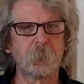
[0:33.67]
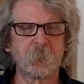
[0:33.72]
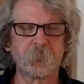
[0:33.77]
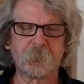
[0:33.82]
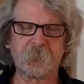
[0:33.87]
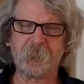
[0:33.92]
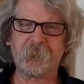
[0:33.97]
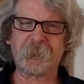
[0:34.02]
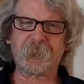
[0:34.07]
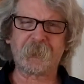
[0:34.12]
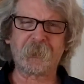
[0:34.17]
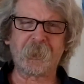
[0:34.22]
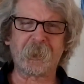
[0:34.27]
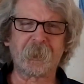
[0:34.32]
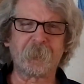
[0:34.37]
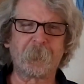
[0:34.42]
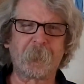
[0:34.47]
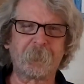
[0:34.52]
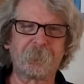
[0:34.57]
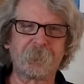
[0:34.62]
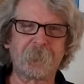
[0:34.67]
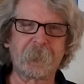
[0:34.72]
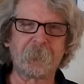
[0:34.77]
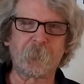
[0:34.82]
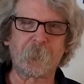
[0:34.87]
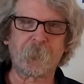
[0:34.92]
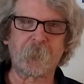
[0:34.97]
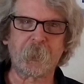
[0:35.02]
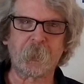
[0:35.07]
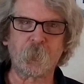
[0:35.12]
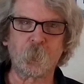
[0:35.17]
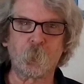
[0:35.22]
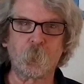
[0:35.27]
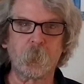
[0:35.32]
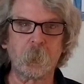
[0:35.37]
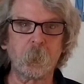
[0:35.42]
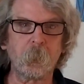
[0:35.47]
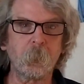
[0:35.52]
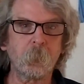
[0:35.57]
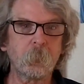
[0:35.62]
Not exactly my favorite thing in the
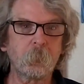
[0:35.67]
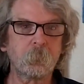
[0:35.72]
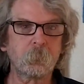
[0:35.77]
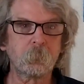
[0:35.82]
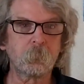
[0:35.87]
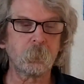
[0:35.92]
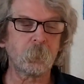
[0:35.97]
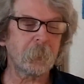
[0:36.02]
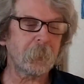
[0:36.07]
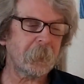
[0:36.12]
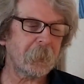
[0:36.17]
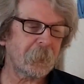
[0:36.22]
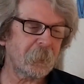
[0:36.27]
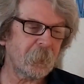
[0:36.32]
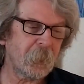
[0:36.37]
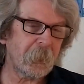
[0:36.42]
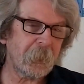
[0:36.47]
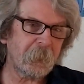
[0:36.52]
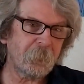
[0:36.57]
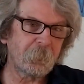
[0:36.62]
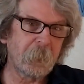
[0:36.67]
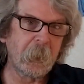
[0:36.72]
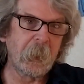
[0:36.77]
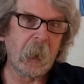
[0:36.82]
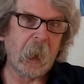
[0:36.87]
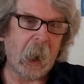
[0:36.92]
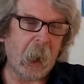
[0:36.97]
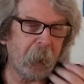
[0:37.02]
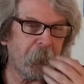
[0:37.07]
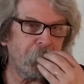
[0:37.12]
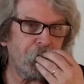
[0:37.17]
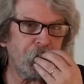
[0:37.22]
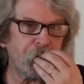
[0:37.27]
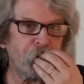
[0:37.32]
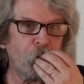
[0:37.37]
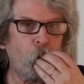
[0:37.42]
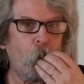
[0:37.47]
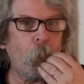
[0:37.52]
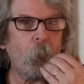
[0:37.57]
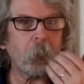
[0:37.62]
world. Well, I, I used to
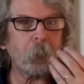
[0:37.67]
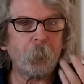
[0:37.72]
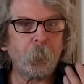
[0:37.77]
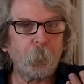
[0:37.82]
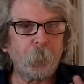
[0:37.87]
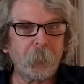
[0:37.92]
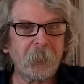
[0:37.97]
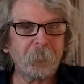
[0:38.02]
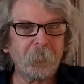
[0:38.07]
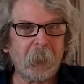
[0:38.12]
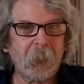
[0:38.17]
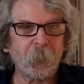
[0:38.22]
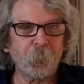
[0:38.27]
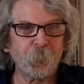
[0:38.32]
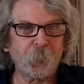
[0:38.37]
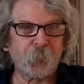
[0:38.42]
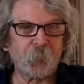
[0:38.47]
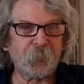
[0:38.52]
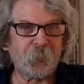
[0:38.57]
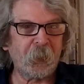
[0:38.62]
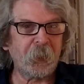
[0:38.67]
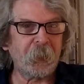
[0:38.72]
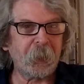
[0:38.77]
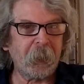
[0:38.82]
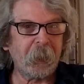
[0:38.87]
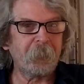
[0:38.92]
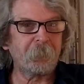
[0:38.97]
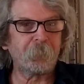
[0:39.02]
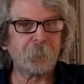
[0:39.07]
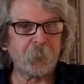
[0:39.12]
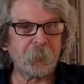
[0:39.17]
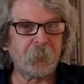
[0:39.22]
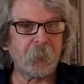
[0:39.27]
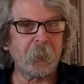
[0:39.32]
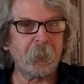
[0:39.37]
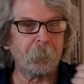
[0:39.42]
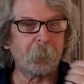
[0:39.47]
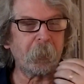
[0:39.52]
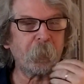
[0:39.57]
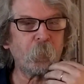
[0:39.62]
walk three miles a day every day,
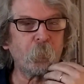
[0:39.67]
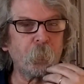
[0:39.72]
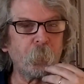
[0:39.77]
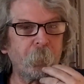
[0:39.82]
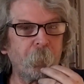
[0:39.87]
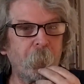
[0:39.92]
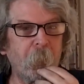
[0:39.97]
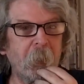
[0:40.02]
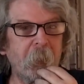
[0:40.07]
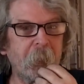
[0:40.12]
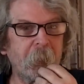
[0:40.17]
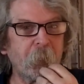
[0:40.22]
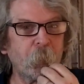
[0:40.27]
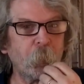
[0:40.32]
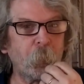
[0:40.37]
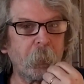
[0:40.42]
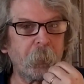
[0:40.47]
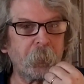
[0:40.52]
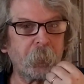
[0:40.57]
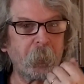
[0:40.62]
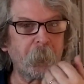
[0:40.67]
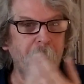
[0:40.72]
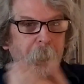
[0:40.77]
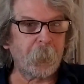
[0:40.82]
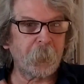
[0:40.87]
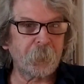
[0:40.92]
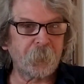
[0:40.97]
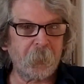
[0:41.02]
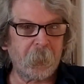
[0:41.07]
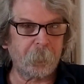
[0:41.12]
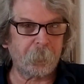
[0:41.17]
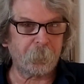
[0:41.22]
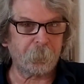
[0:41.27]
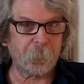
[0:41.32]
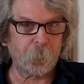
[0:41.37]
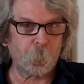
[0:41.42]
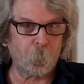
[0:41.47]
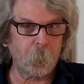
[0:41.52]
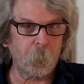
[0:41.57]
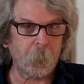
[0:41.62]
Monday through Friday, going to the bus stop for
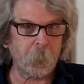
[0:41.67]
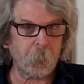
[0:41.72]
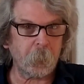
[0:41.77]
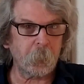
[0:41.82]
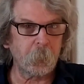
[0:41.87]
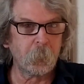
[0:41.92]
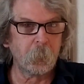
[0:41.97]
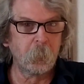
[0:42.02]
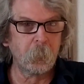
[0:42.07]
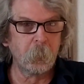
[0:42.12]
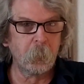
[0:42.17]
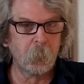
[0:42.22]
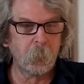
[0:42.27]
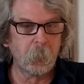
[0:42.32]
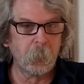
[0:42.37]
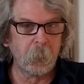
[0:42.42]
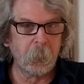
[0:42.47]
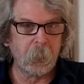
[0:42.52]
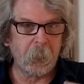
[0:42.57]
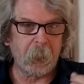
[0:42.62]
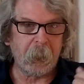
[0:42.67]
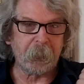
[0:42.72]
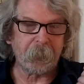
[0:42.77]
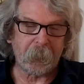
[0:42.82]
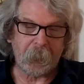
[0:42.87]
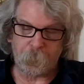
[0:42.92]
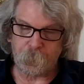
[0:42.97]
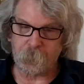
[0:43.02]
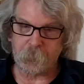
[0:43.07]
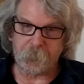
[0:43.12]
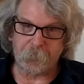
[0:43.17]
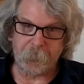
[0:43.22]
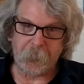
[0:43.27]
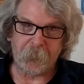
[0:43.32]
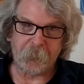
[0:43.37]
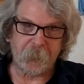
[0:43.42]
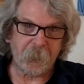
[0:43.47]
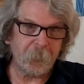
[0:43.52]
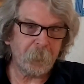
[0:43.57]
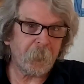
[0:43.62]
work. And now during the
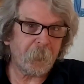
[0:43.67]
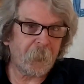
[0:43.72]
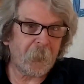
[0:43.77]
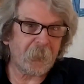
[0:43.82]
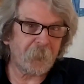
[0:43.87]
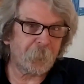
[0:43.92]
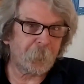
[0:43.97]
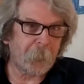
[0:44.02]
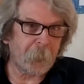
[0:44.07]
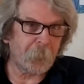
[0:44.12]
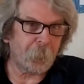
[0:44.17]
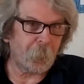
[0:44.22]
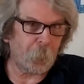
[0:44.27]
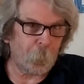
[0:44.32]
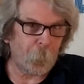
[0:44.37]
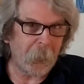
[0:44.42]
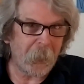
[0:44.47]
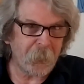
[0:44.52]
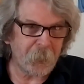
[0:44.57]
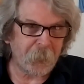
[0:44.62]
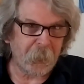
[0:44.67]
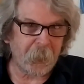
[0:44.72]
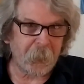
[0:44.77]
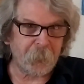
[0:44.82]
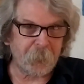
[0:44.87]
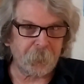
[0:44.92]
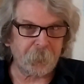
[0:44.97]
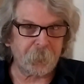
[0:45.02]
pandemic, that's been eradicated.